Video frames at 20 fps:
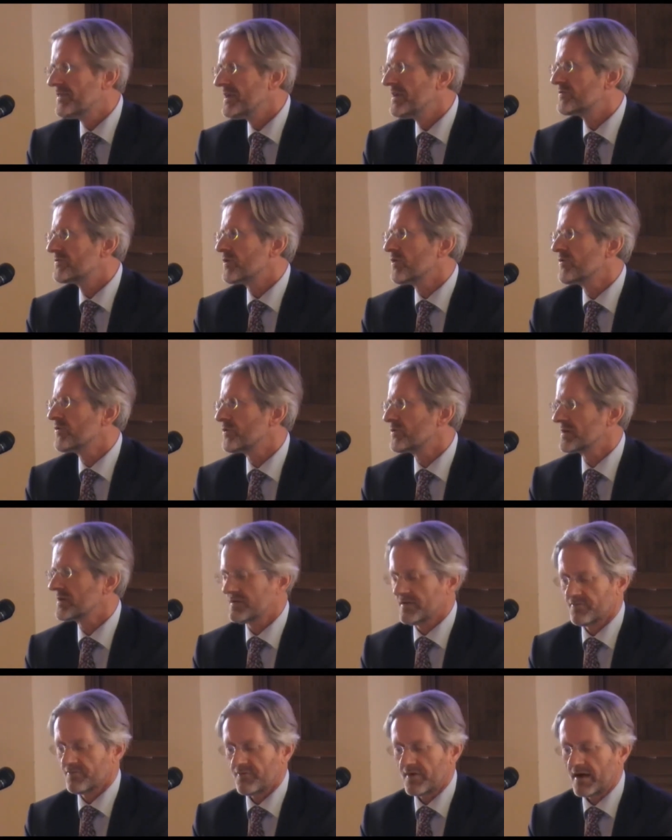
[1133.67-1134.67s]
These
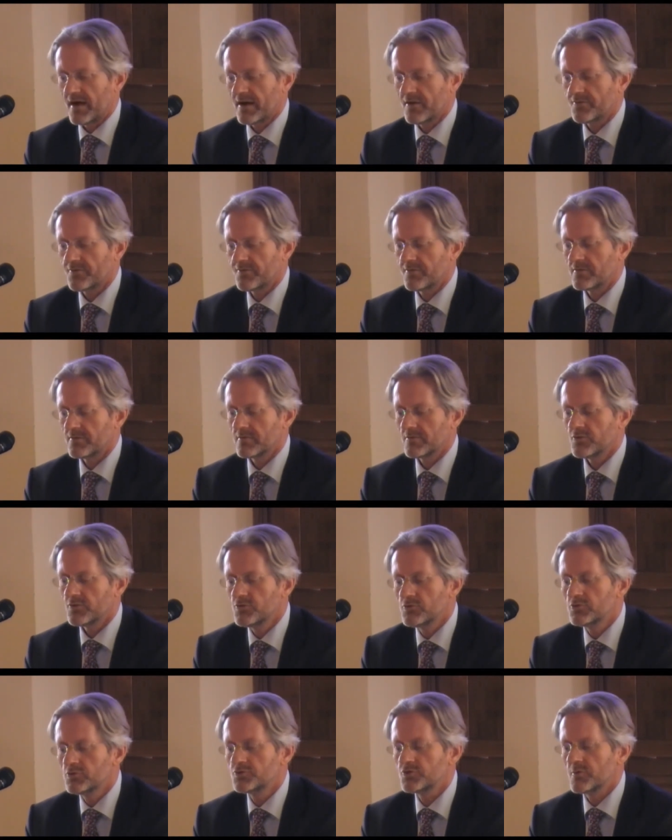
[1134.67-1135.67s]
authority files
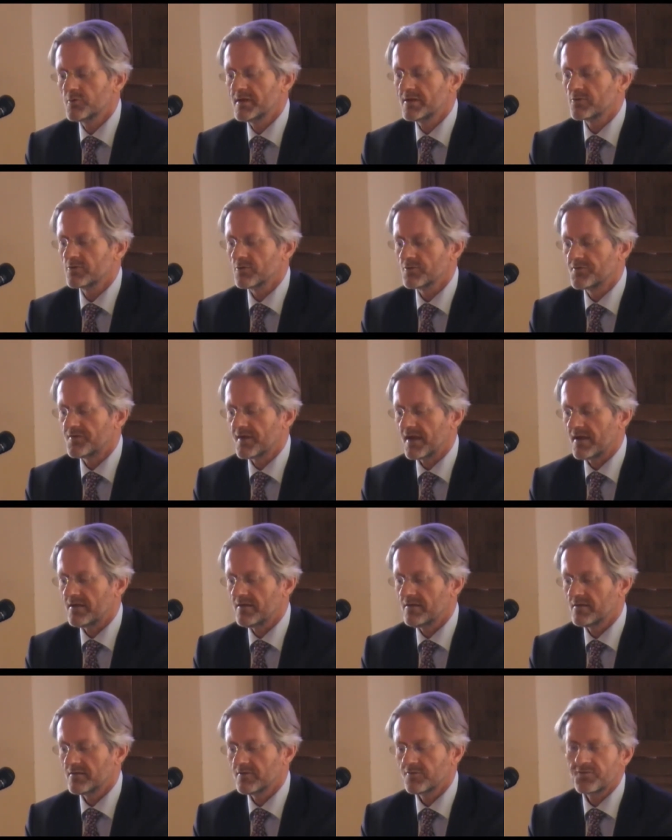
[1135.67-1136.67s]
usually
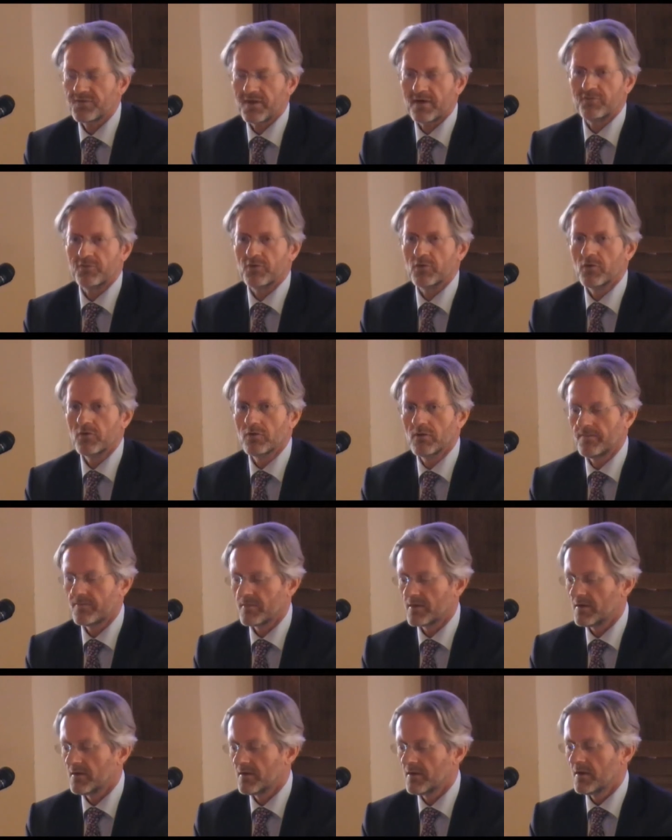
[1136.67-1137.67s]
contain
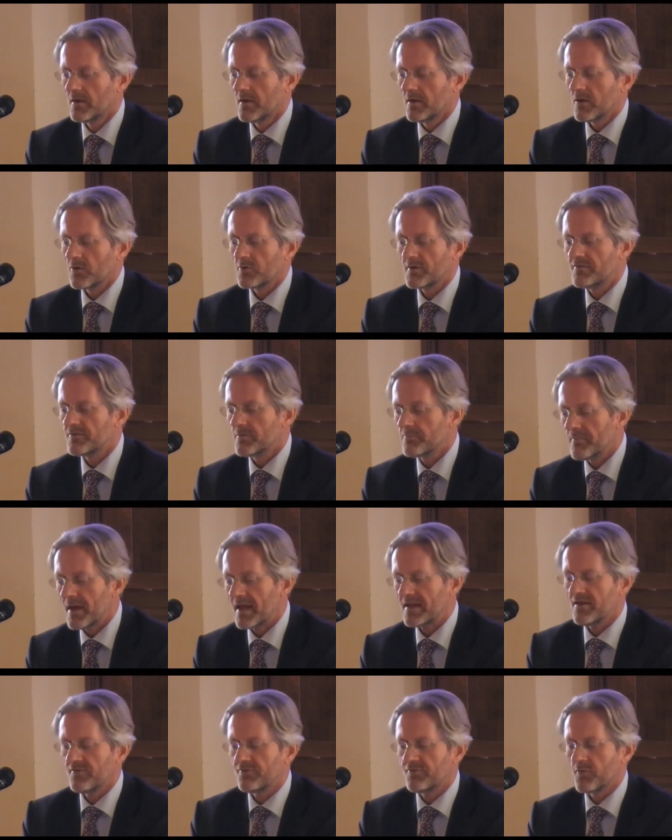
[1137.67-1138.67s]
several or even
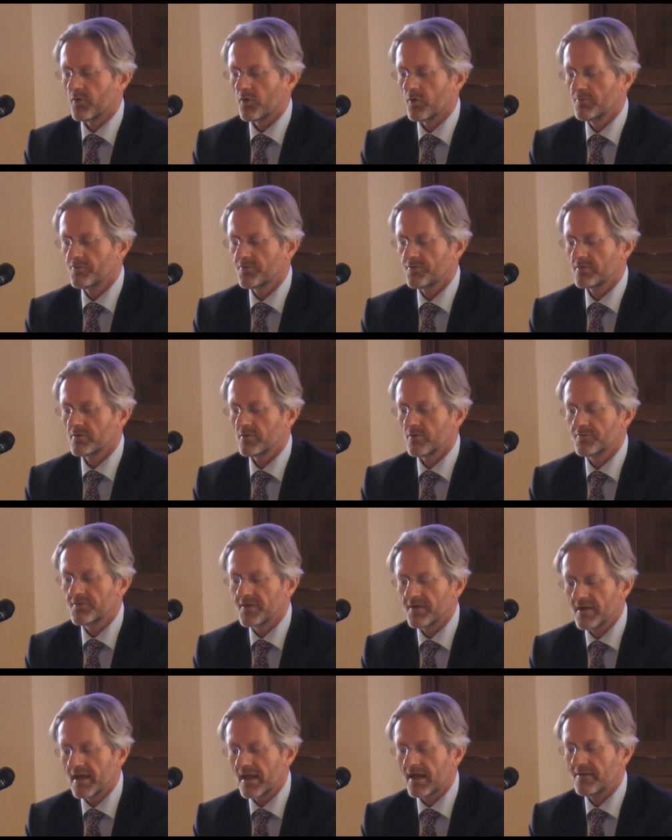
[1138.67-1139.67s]
many forms of
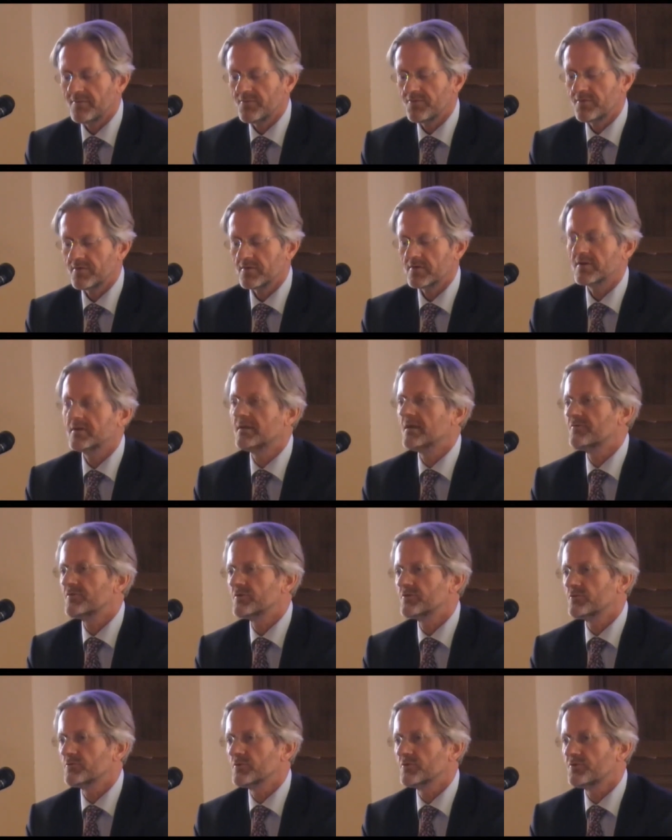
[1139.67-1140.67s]
the names
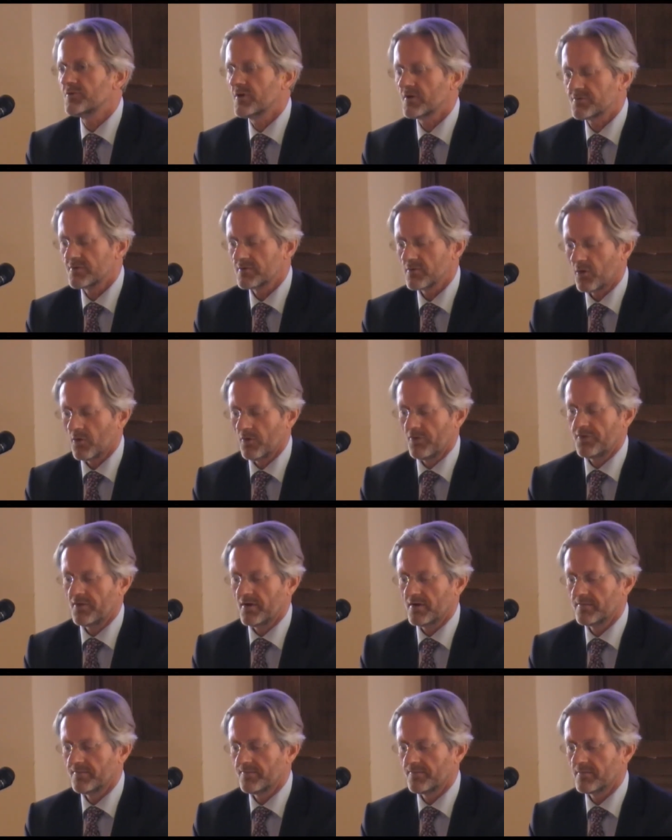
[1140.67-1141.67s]
given to a certain
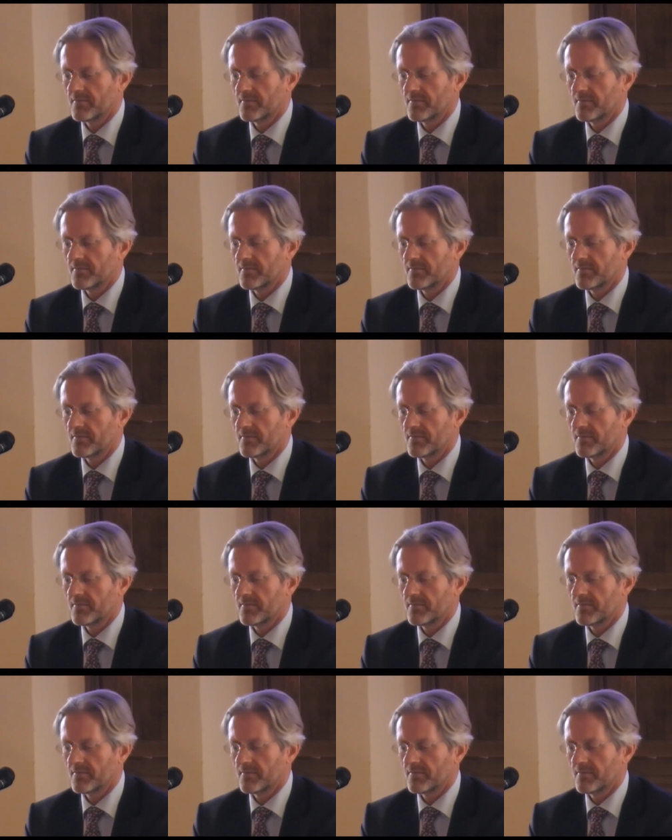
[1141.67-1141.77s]
author,